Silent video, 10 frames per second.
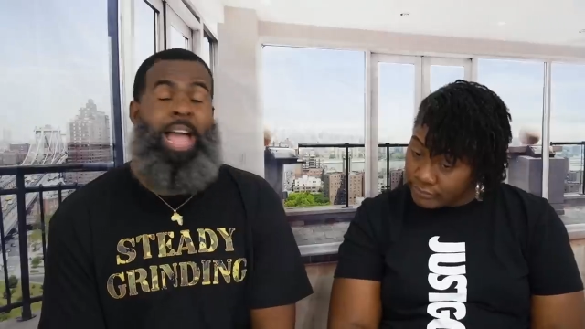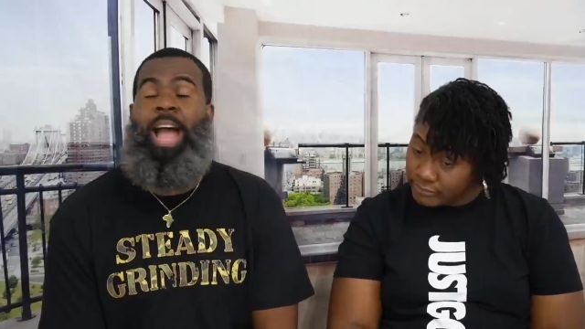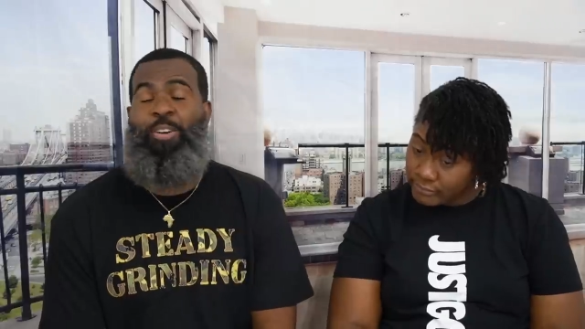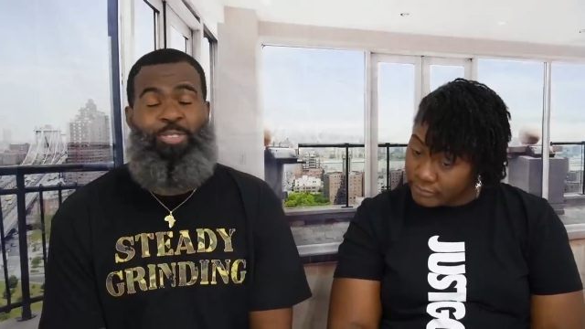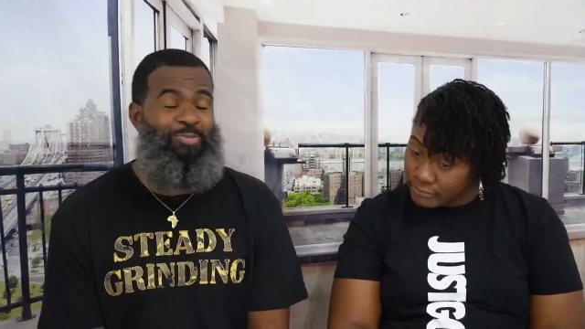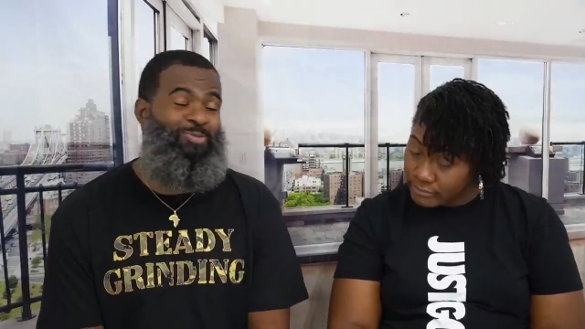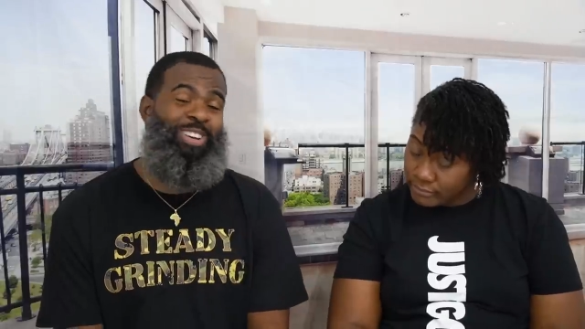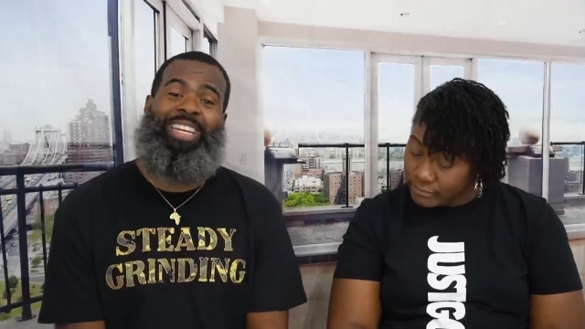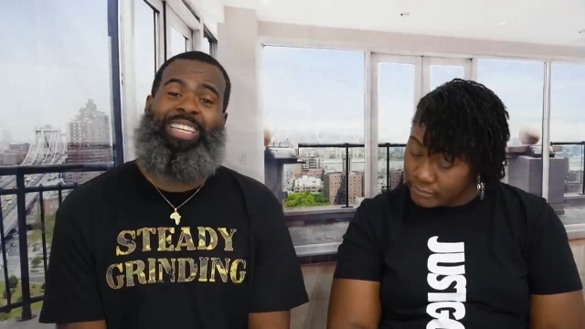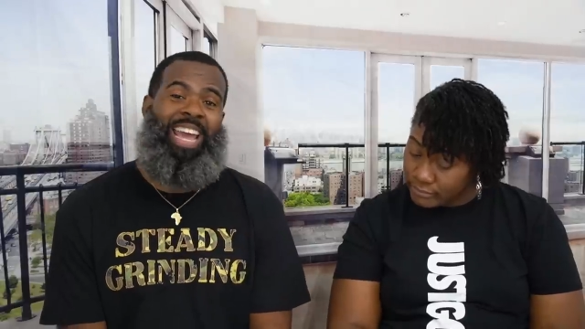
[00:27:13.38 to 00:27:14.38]
Speaker 1: now you
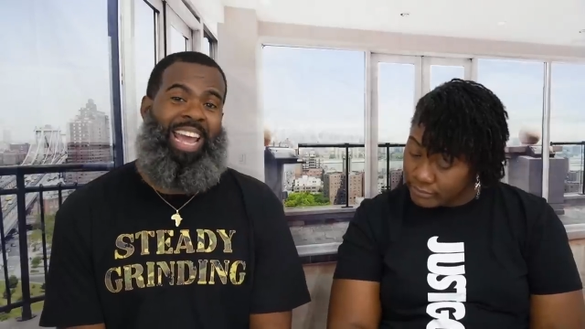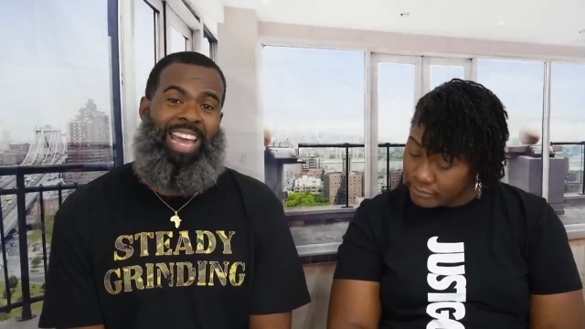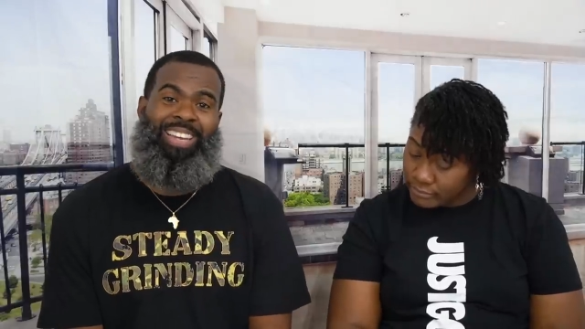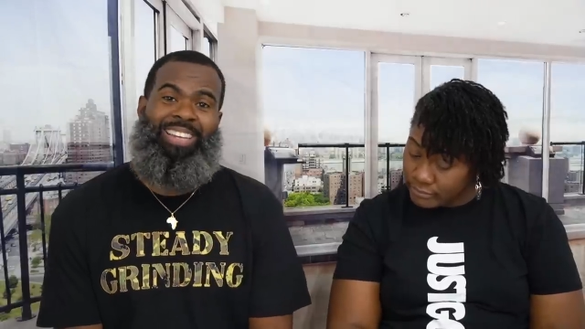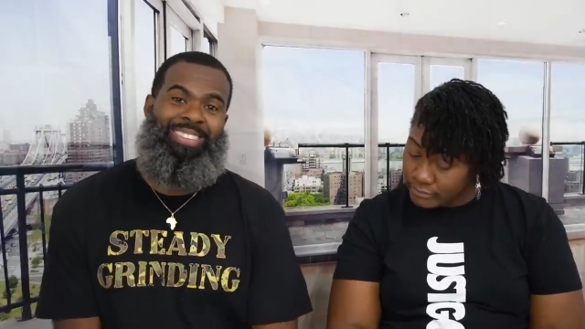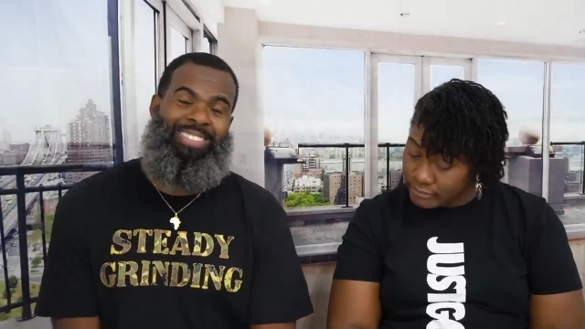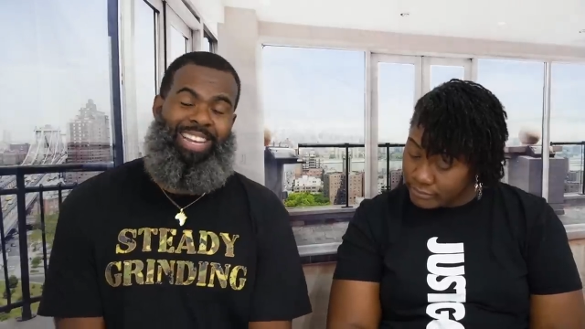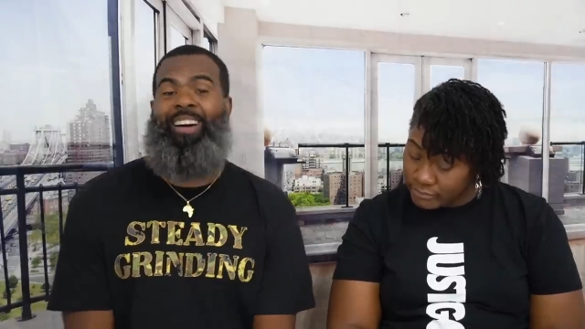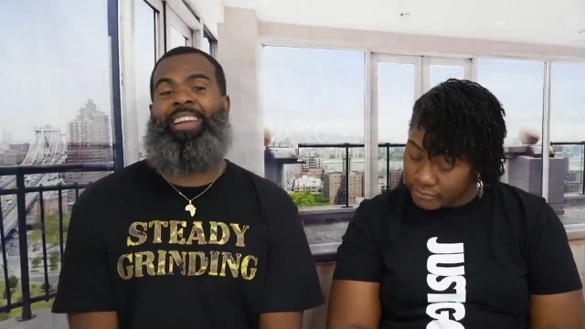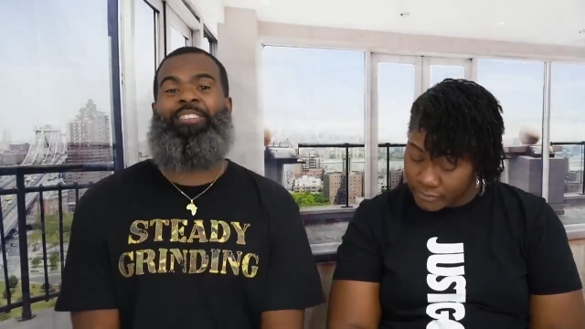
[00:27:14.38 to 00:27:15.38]
really can't.
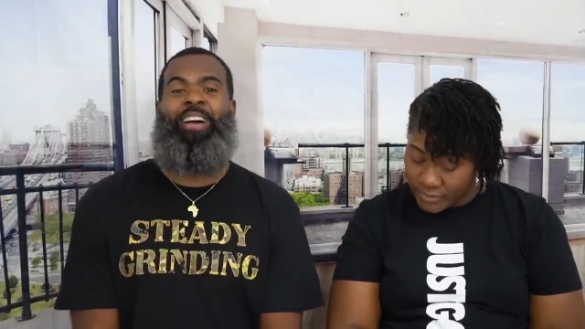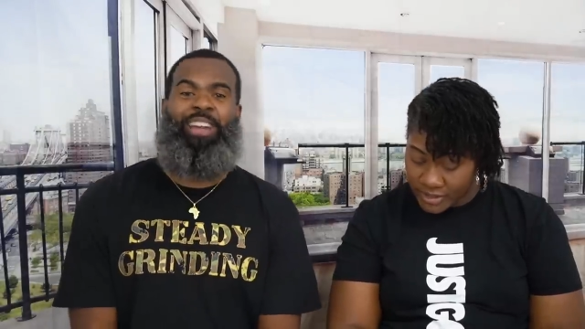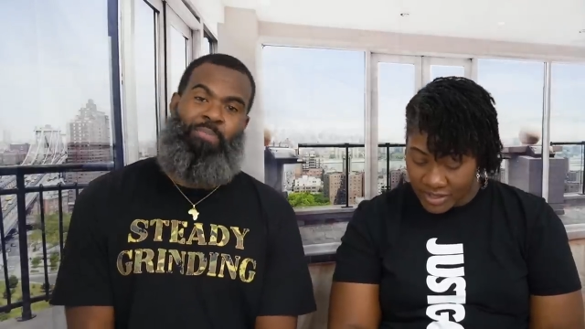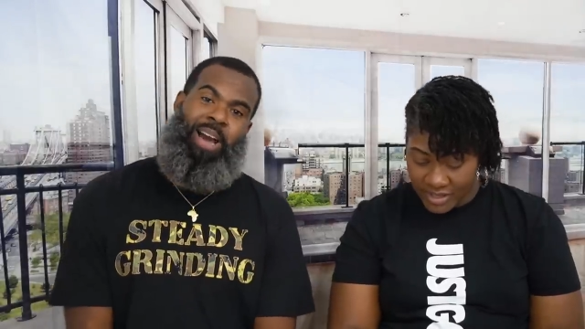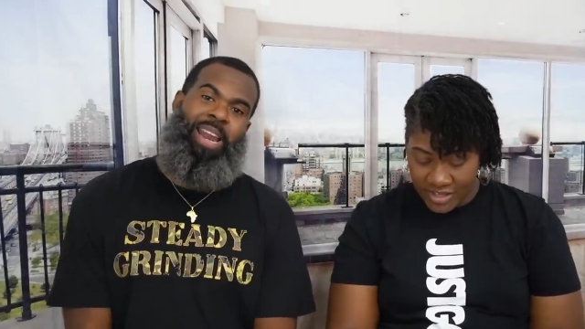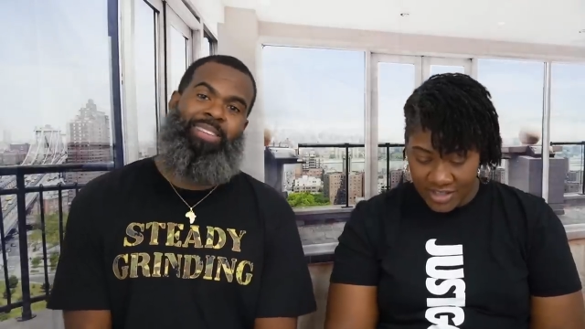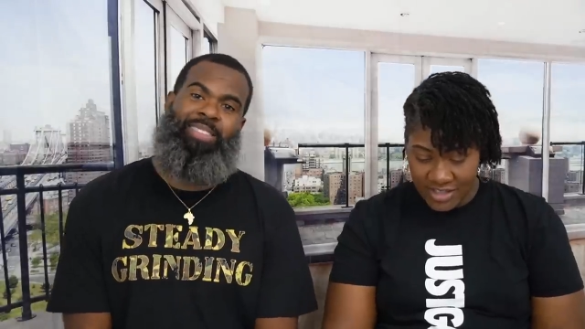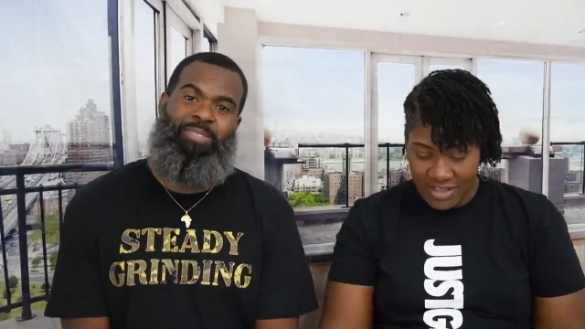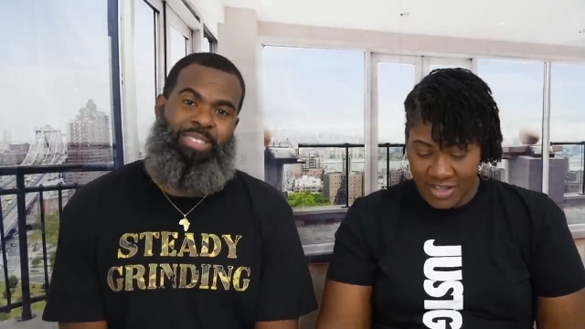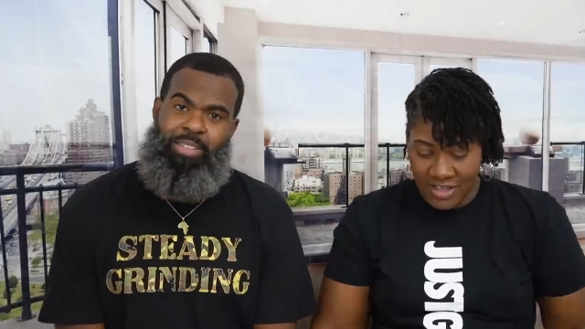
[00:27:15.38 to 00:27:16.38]
Charlie are gonna have to buy that
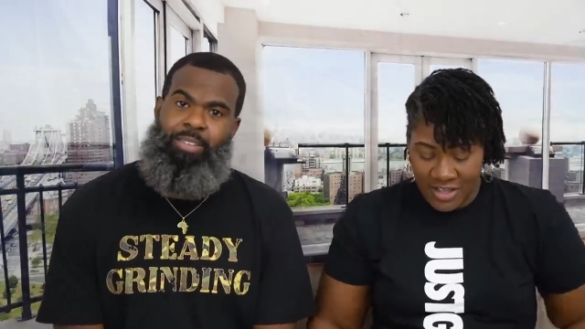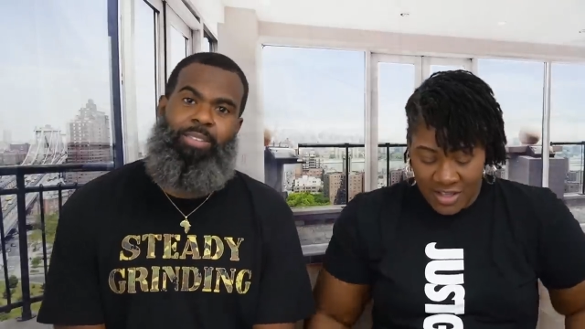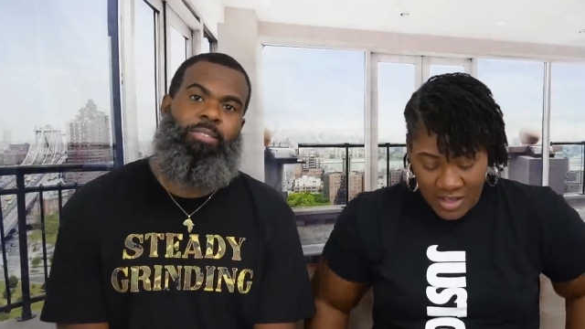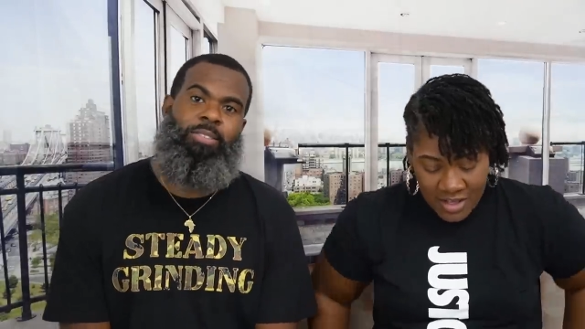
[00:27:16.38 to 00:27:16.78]
stuff too.